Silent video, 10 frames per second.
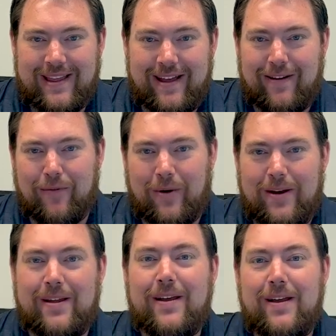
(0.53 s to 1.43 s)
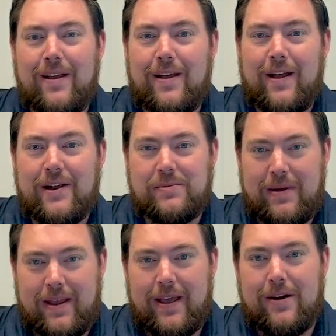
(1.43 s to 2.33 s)
Hi everyone, it's
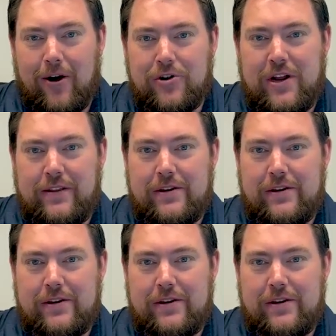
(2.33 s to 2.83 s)
me again, RJ,